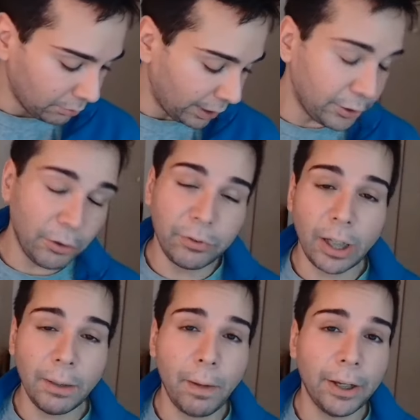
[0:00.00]
You've done
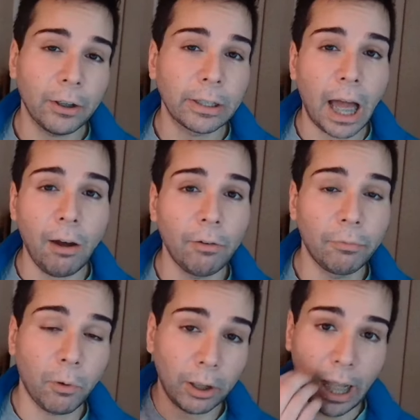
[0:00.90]
it by yourself,
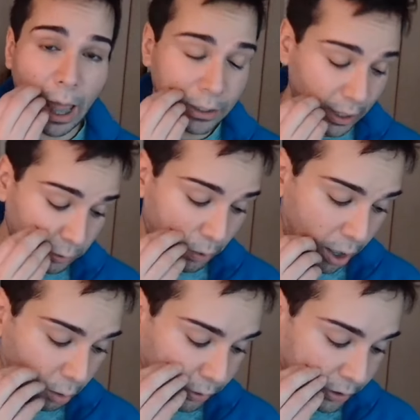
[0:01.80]
more or less, as
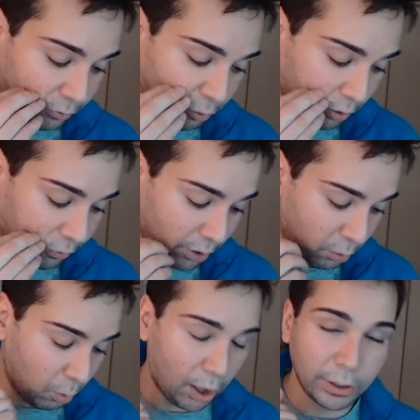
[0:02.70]
well, with the Four of
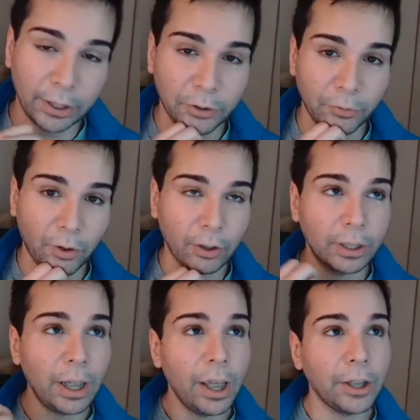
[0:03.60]
Wands, it's reversed.
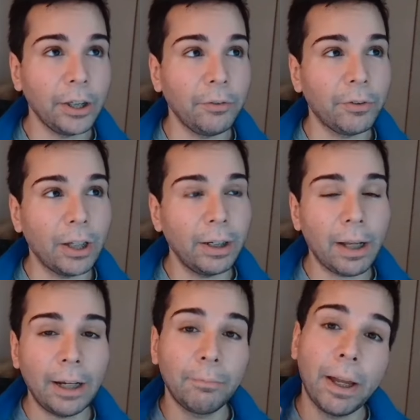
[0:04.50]
You've done it
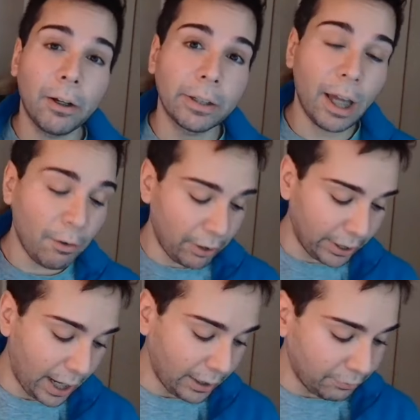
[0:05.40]
kind of by yourself. It
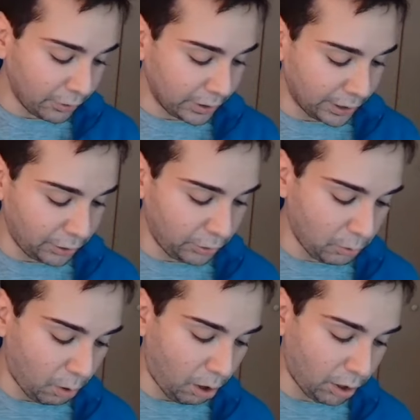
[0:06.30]
kind of feels like
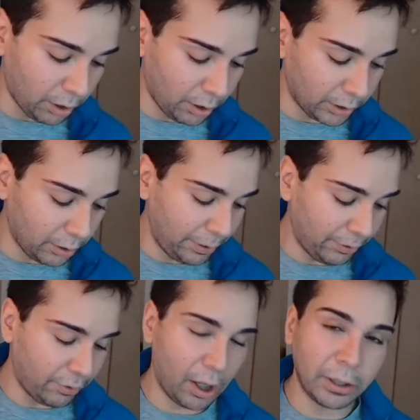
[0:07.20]
you are a little bit
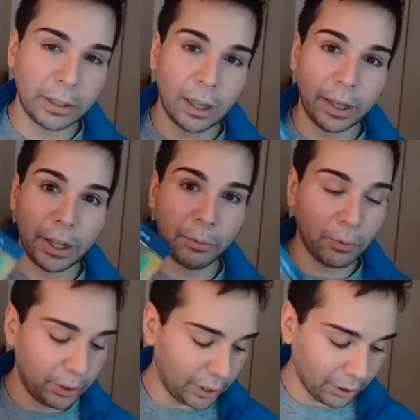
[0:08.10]
of unsung hero
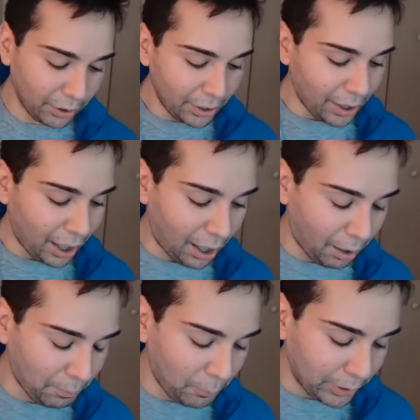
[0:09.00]
here,
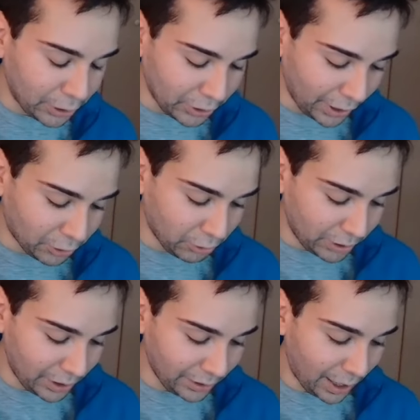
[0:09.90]
which is
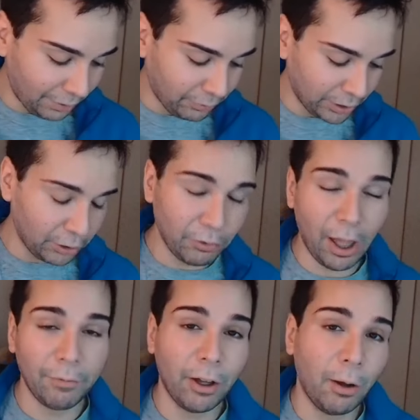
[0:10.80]
interesting. I feel like you
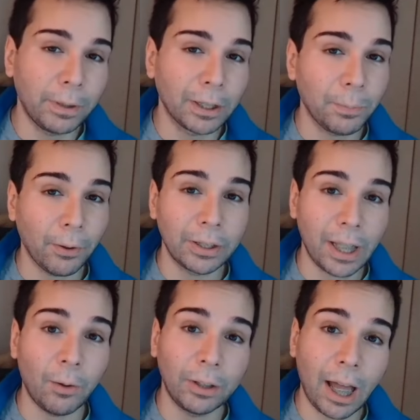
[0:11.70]
have helped this person
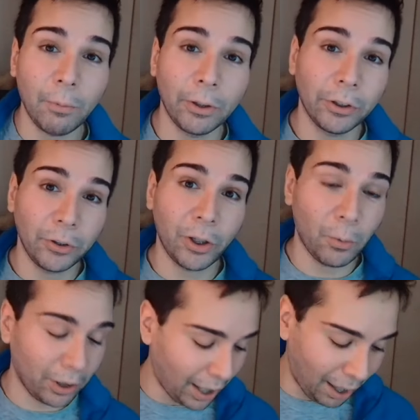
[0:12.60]
out a lot, whether you know
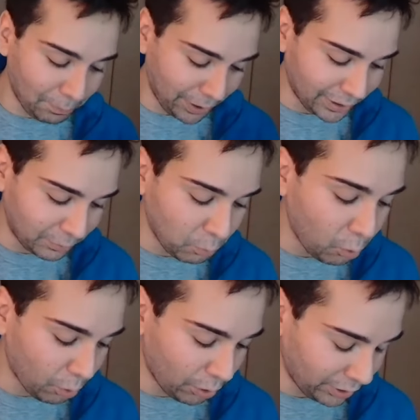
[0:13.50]
it or not, but it's
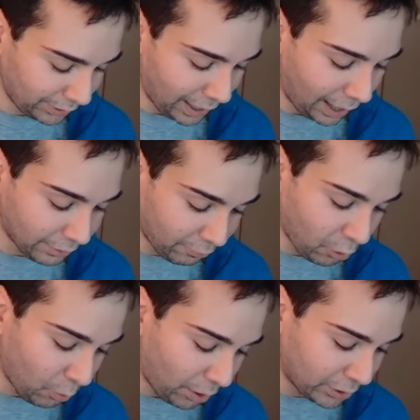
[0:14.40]
more than that. The Four
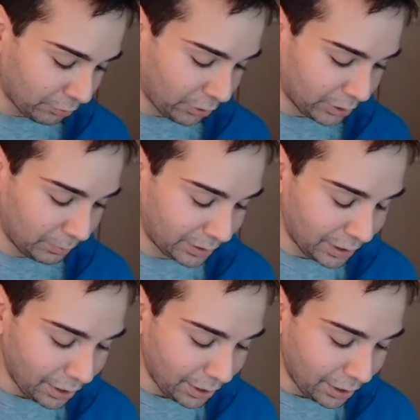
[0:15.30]
of Wands reversed means
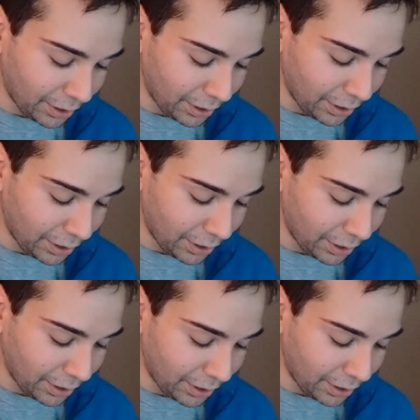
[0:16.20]
you've done a lot of
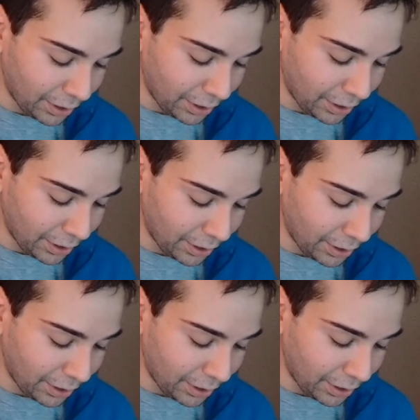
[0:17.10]
stuff without a lot of
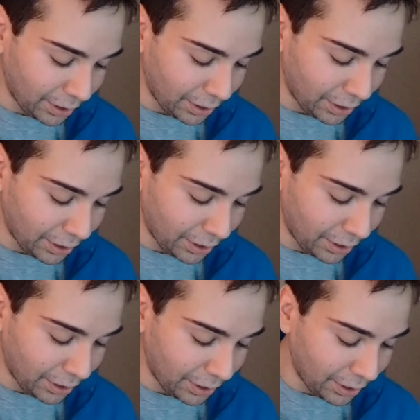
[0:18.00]
people knowing.
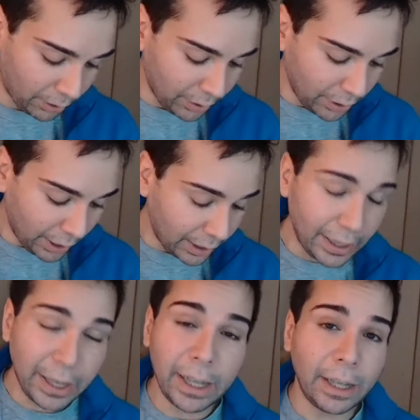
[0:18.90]
A lot of
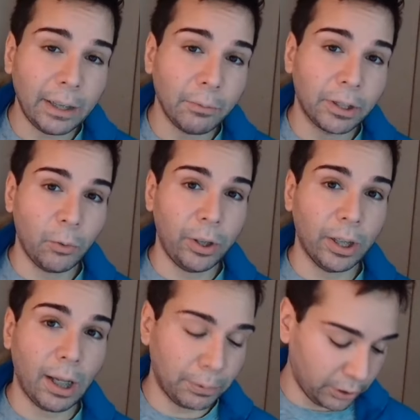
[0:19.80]
healing with the Queen of
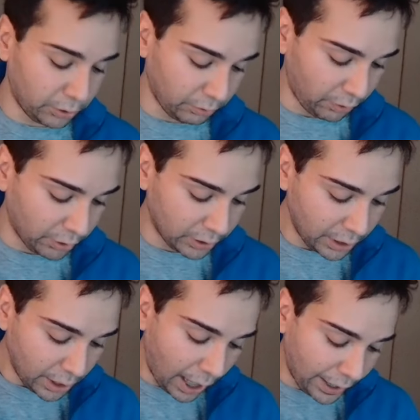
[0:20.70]
Cups in reverse.
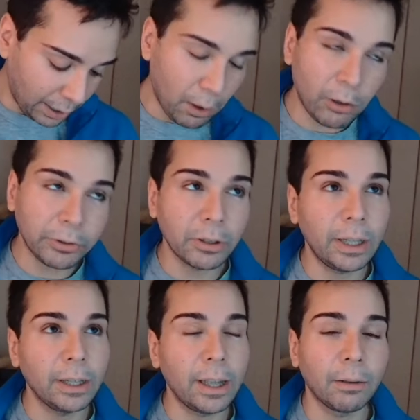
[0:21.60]
I am also
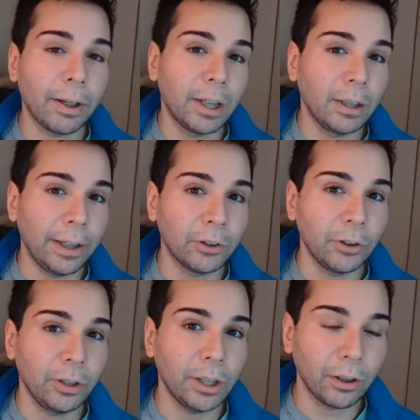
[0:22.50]
seeing a lot of
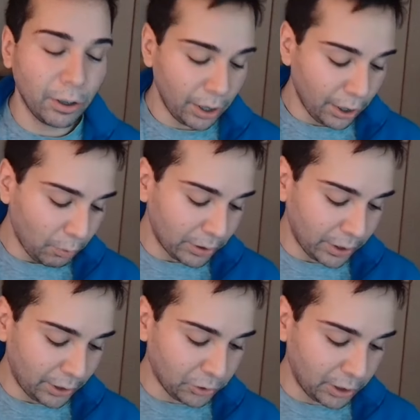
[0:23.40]
regulation here. What's
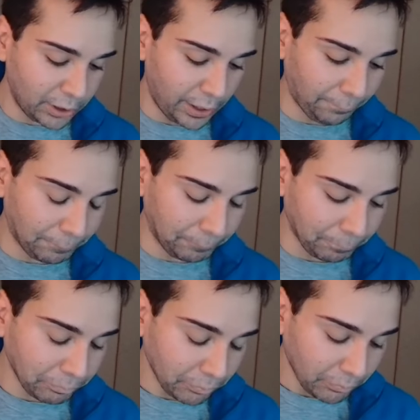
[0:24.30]
interesting,
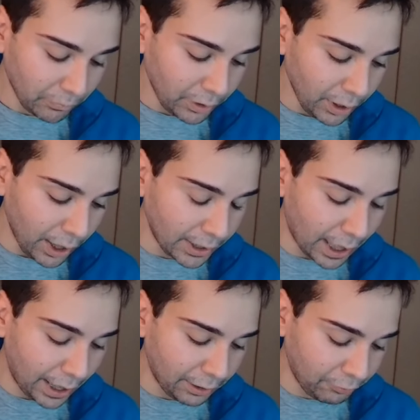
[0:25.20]
as
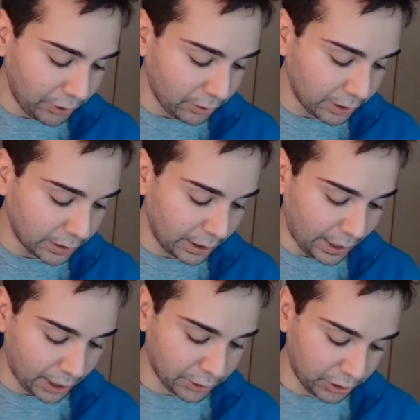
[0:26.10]
I feel this
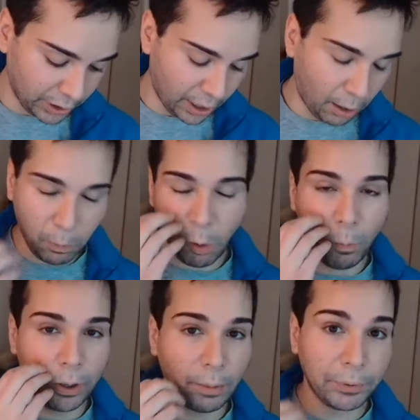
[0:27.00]
connection can help
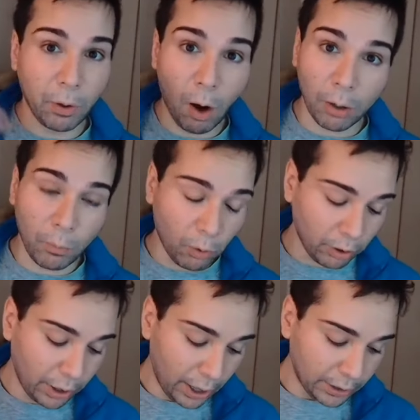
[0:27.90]
open up your heart
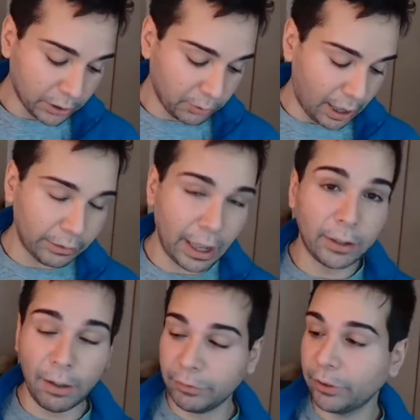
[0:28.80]
more to allow that
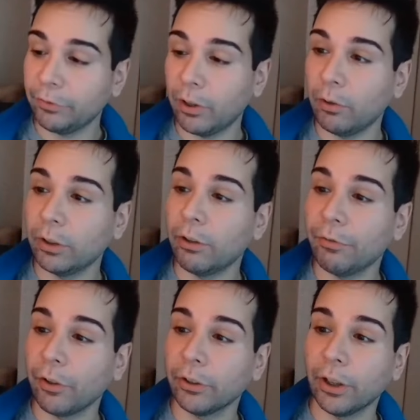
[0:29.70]
love to flow a little
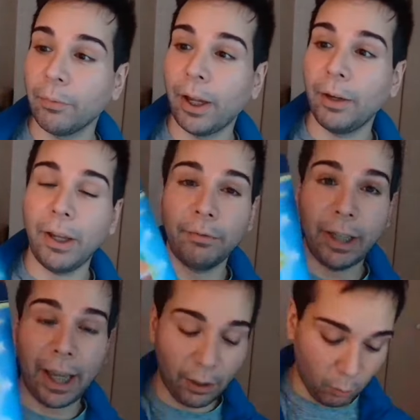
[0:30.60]
further, right? We have the
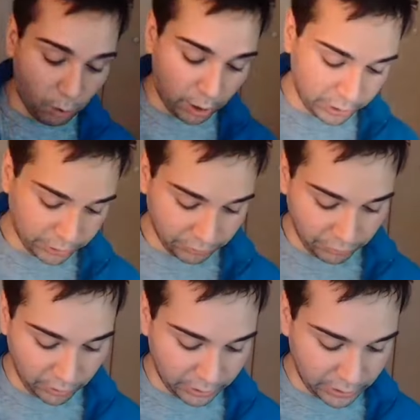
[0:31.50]
Eight of Wands in its
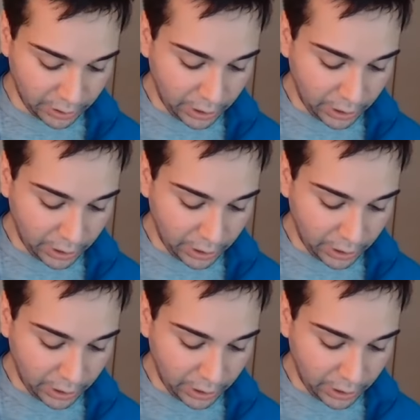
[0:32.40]
reverse.